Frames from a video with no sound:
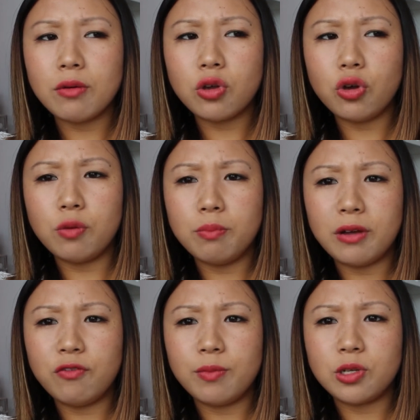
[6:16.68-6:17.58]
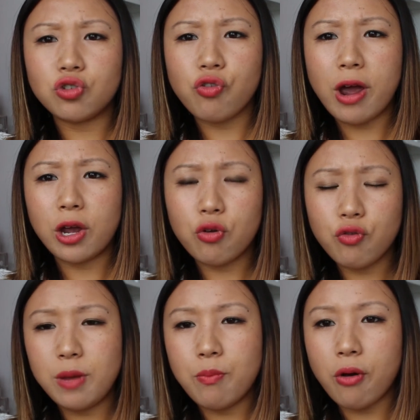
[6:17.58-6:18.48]
good month for me to try
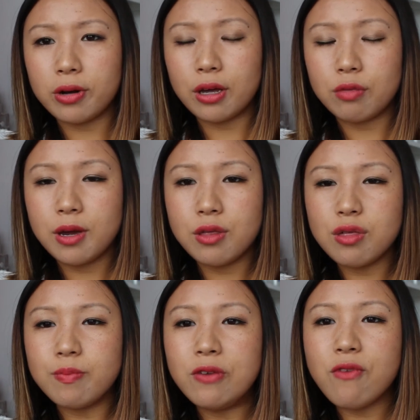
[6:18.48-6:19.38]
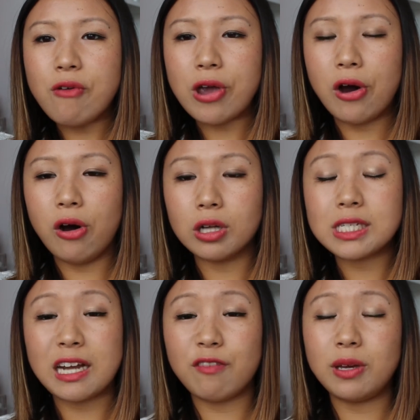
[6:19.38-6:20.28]
cream products, because it's been very hot
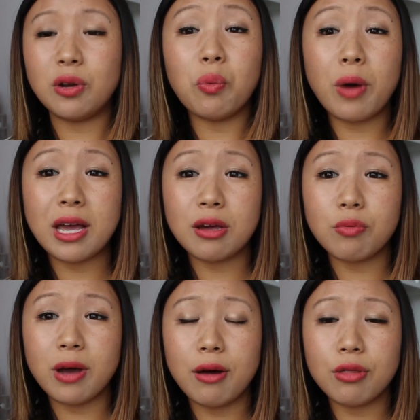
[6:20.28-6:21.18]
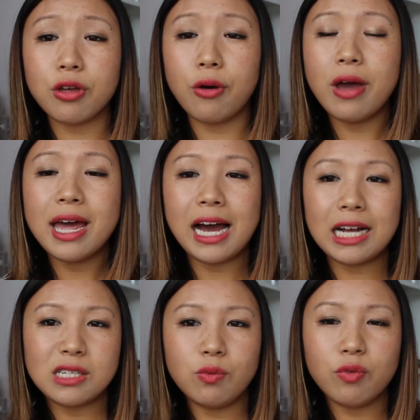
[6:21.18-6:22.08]
and I've been away as well, so I
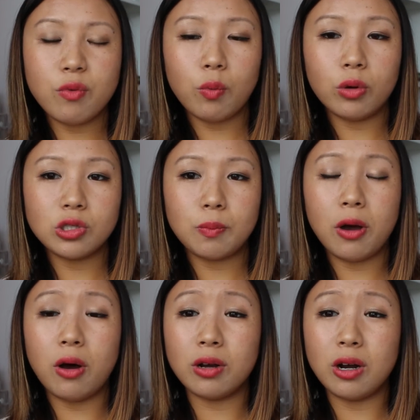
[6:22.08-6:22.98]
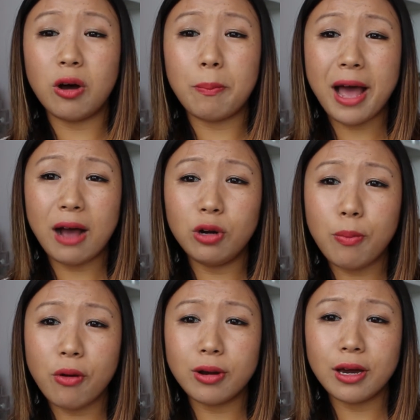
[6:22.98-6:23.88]
didn't want to put on a lot of powder
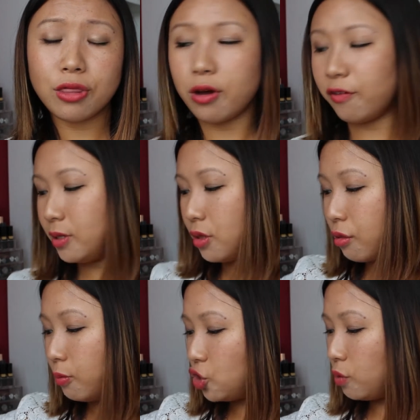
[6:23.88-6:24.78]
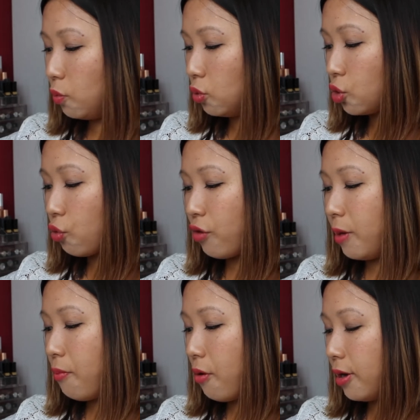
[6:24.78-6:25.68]
products, so I've been switching more to
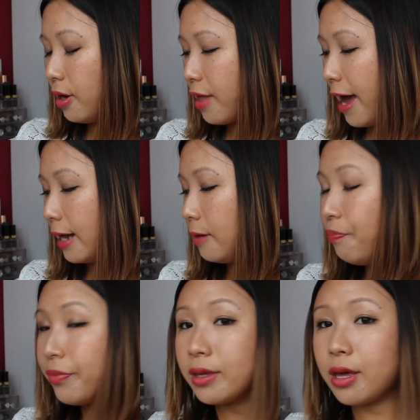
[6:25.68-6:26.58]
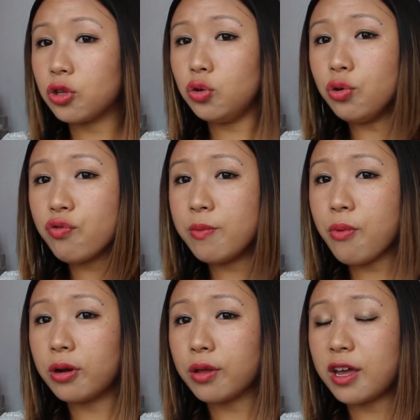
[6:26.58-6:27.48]
cream products, and there's two cream
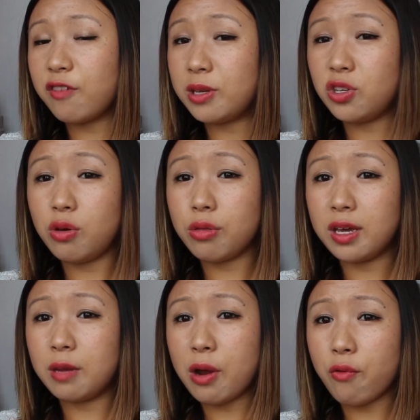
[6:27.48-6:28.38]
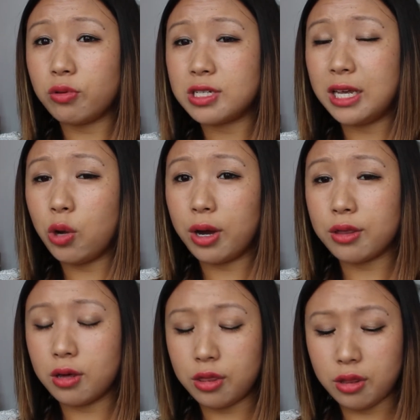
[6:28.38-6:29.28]
products I've been using in my routine
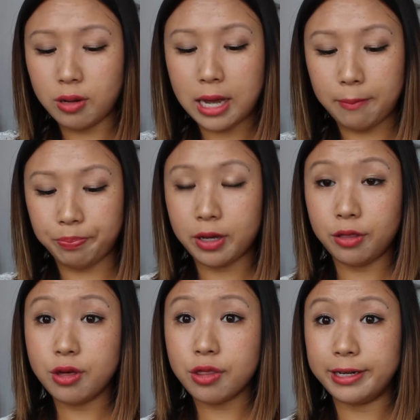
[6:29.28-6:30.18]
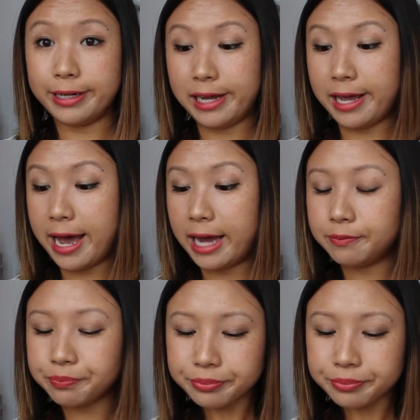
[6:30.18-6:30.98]
quite consistently, and